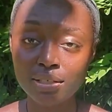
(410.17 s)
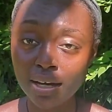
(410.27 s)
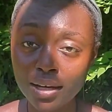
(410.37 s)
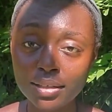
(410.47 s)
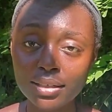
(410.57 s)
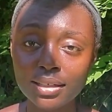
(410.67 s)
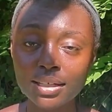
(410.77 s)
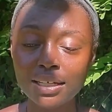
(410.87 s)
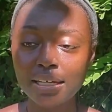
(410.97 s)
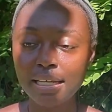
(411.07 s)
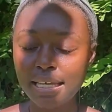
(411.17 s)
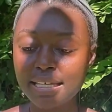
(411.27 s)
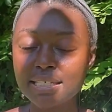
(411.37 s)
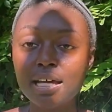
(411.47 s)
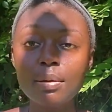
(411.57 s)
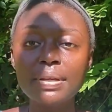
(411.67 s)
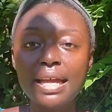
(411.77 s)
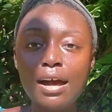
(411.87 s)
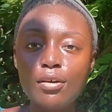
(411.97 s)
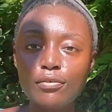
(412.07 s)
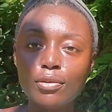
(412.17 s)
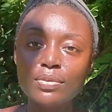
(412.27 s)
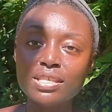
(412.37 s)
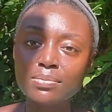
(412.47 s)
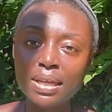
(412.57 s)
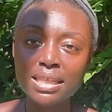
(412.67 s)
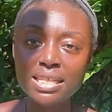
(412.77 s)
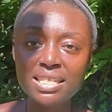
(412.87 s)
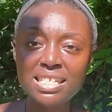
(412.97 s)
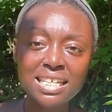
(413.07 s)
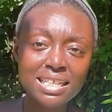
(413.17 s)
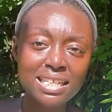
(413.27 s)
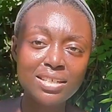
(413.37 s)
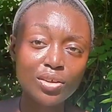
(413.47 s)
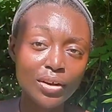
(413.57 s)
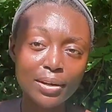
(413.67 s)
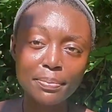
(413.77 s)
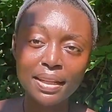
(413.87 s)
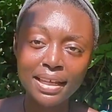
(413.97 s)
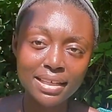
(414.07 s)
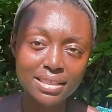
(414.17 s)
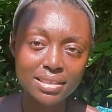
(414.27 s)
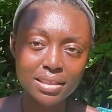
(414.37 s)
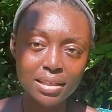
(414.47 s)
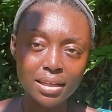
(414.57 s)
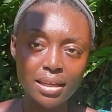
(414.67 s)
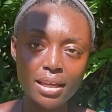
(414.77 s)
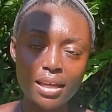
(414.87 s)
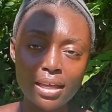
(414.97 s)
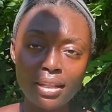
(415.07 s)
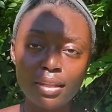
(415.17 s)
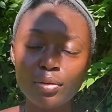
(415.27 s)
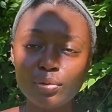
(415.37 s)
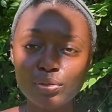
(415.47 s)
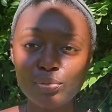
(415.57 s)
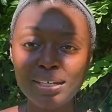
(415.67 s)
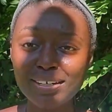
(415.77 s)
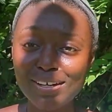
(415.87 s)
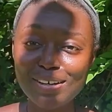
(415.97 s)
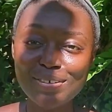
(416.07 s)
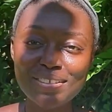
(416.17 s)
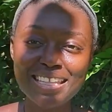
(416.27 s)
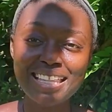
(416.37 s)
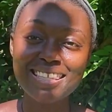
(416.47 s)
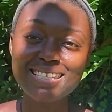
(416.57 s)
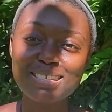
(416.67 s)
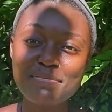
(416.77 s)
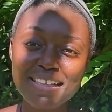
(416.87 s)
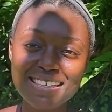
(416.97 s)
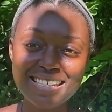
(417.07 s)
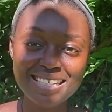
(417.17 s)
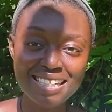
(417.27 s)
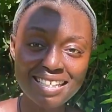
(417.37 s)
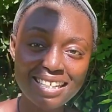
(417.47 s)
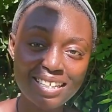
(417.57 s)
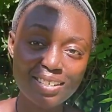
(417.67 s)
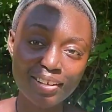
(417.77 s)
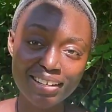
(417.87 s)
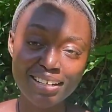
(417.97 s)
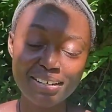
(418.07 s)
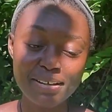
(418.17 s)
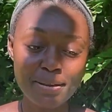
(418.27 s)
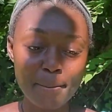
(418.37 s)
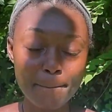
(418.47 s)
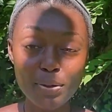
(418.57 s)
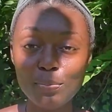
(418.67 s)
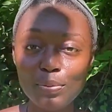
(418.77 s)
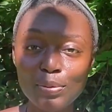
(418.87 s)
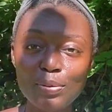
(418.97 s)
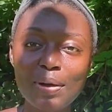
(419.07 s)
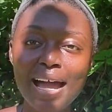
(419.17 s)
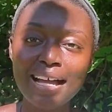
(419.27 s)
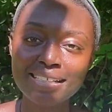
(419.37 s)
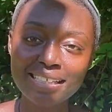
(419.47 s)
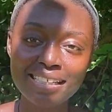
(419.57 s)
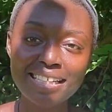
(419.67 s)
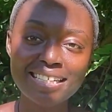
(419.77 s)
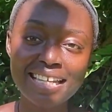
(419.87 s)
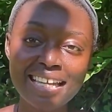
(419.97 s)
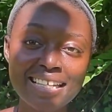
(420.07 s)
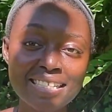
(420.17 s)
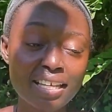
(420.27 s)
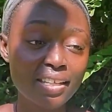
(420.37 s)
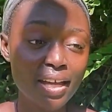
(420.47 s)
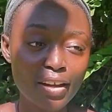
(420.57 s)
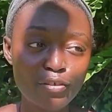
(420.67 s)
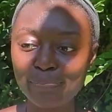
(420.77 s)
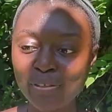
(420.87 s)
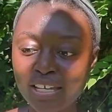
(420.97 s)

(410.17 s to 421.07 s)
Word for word: dung, is coming out from a smelly, stinky, dark place. Little do we know that this smelly, stinky, dark poo poo actually contains a lot of